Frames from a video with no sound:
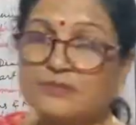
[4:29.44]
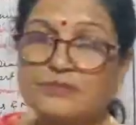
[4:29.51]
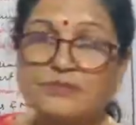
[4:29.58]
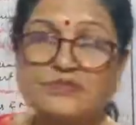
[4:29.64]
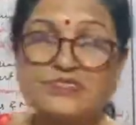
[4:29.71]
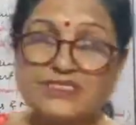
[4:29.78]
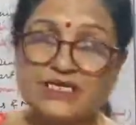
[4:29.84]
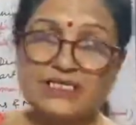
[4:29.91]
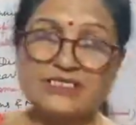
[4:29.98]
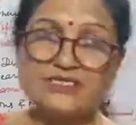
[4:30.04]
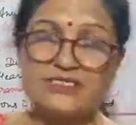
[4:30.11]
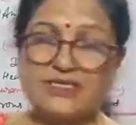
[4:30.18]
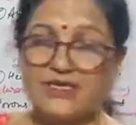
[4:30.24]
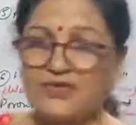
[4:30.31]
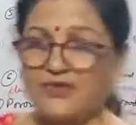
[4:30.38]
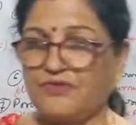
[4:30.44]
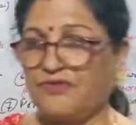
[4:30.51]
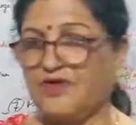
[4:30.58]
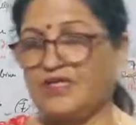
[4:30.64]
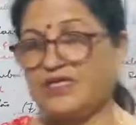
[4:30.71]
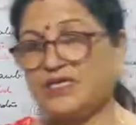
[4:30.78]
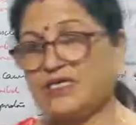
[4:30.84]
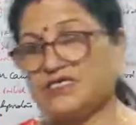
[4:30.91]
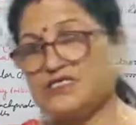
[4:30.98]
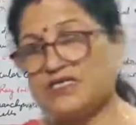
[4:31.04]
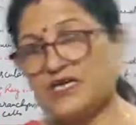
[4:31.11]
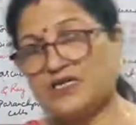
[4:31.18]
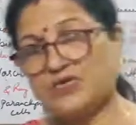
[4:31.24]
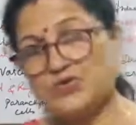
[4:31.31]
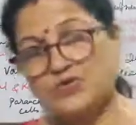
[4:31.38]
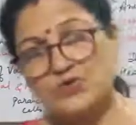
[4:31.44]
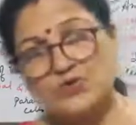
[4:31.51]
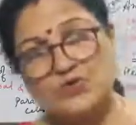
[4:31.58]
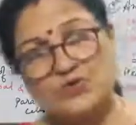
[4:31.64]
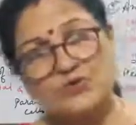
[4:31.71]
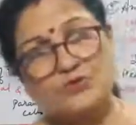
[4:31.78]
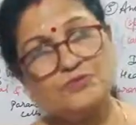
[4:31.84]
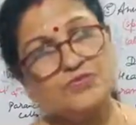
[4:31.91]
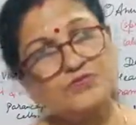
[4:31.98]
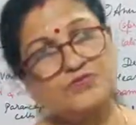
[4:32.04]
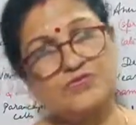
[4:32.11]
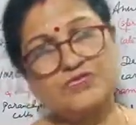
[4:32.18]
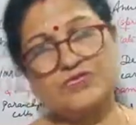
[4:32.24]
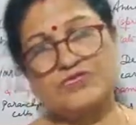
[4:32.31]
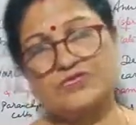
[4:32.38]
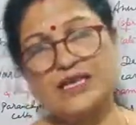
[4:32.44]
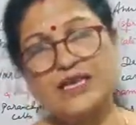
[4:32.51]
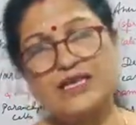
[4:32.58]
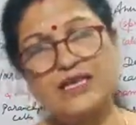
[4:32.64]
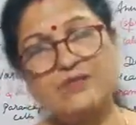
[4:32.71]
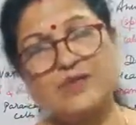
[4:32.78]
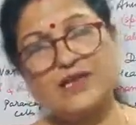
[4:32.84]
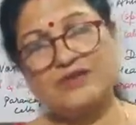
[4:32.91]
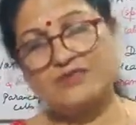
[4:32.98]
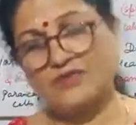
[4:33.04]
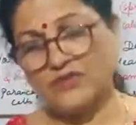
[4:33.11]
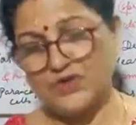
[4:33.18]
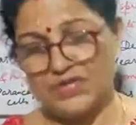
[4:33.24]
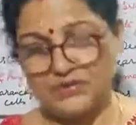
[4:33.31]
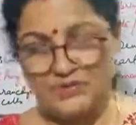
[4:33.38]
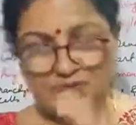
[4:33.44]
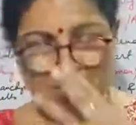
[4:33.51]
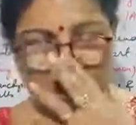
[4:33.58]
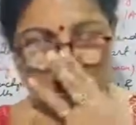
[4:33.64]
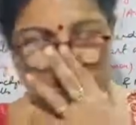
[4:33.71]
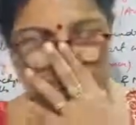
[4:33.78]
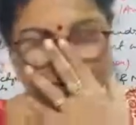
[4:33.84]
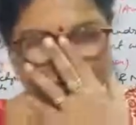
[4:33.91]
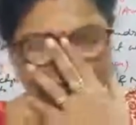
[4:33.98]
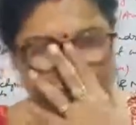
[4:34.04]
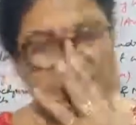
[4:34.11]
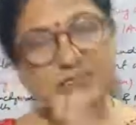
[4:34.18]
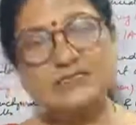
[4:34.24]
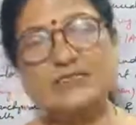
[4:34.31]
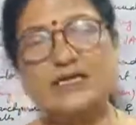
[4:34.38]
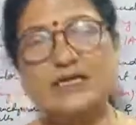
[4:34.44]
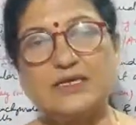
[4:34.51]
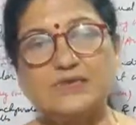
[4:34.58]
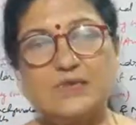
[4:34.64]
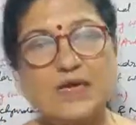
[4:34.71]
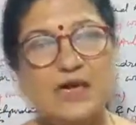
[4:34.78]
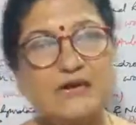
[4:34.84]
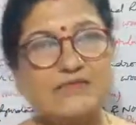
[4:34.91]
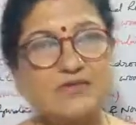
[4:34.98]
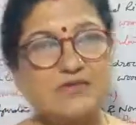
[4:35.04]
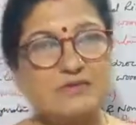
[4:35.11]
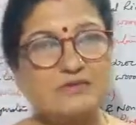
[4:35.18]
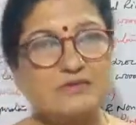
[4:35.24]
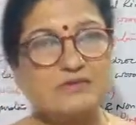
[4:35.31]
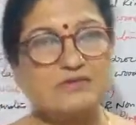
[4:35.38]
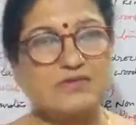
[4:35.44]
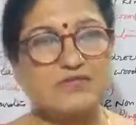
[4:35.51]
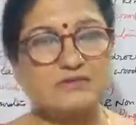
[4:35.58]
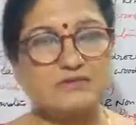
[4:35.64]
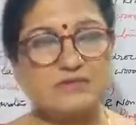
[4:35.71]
cells, when they start to grow between the xylem and phloem, at that time our